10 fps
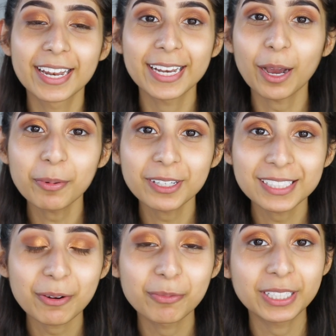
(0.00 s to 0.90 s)
Now
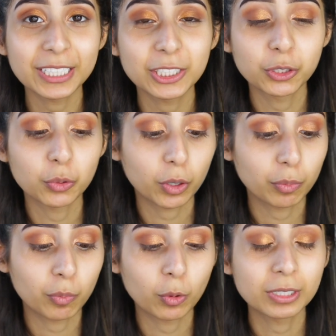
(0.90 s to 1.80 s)
because I really do
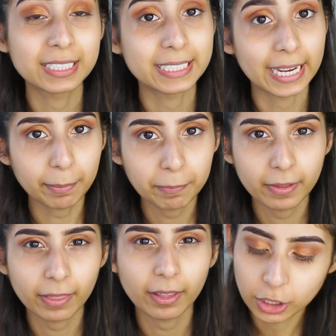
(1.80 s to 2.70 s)
want more depth,
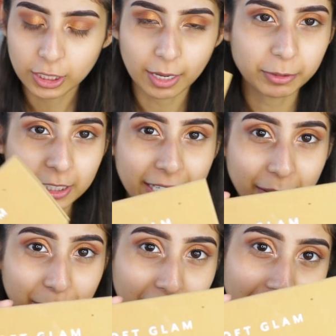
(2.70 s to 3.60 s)
so I'm just
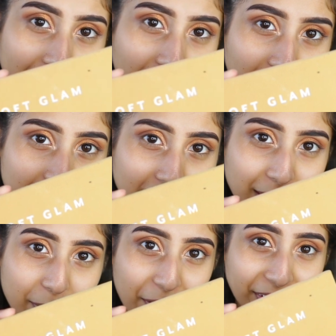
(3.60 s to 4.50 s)
taking my
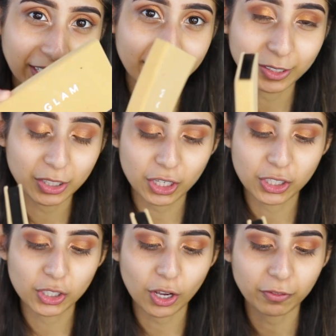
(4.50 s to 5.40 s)
Anastasia Beverly Hills
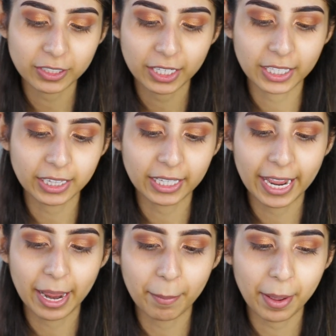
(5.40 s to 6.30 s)
Soft
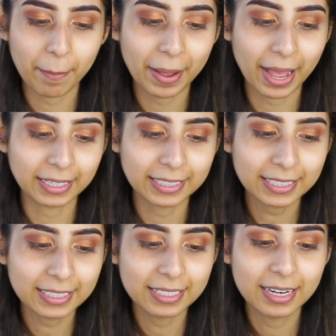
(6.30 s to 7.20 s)
Glam palette,